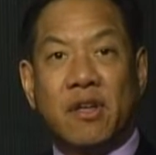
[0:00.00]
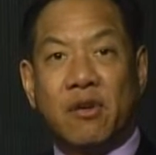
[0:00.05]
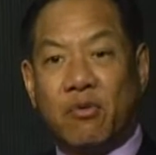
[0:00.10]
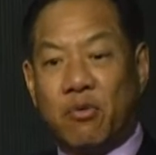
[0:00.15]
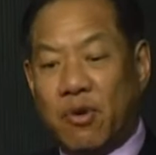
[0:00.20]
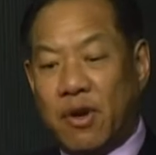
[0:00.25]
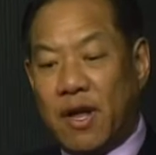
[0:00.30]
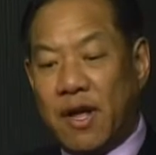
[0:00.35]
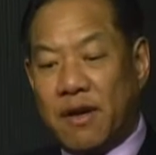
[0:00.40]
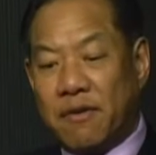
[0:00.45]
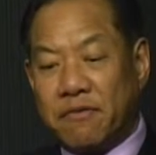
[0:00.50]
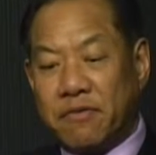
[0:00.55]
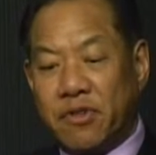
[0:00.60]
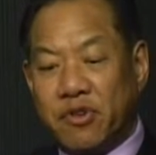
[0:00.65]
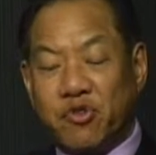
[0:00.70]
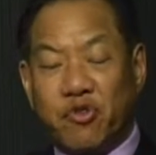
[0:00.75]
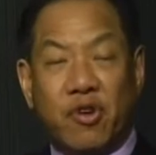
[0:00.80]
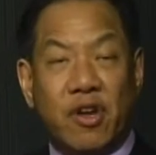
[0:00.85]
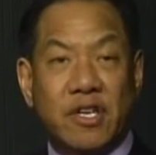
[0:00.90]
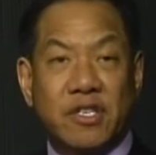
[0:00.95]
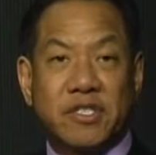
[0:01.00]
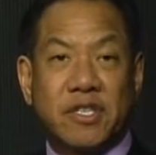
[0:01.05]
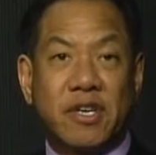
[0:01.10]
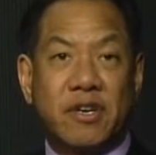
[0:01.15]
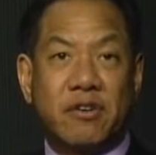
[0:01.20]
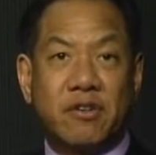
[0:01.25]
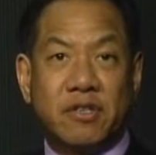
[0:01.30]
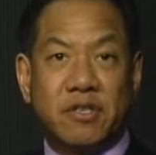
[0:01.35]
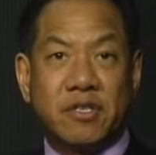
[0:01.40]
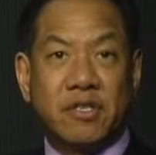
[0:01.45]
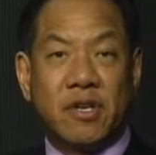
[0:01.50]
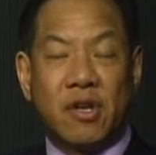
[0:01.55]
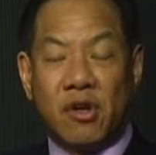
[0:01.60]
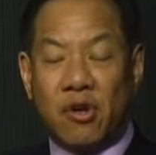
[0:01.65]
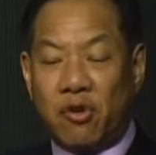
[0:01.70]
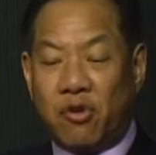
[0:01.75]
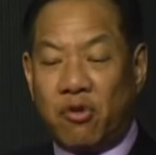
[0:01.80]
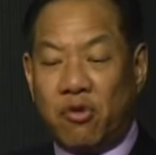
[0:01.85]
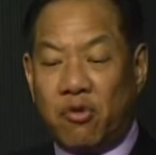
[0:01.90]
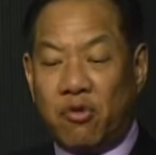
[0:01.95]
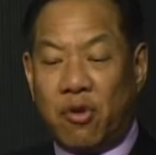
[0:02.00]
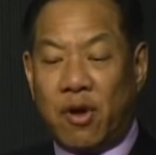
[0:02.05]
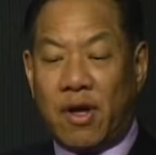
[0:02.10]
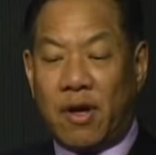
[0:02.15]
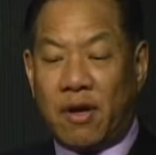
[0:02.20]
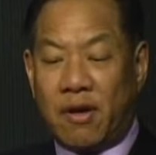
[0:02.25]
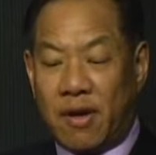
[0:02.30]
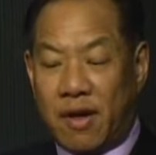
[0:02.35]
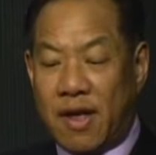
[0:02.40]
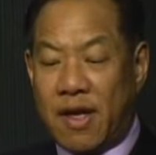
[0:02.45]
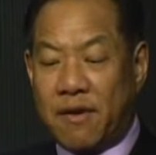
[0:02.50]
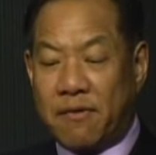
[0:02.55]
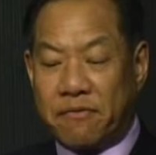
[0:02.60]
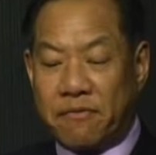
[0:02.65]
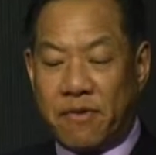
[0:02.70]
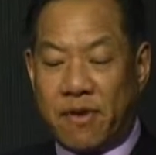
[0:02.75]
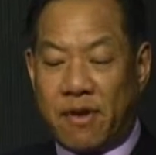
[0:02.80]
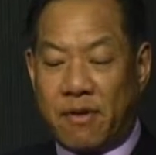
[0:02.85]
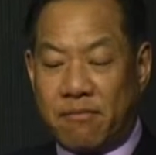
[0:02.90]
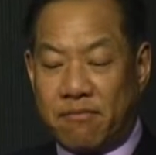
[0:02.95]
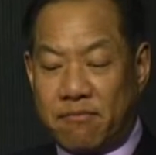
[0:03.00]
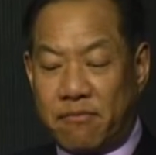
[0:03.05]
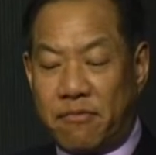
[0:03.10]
We have the translators who have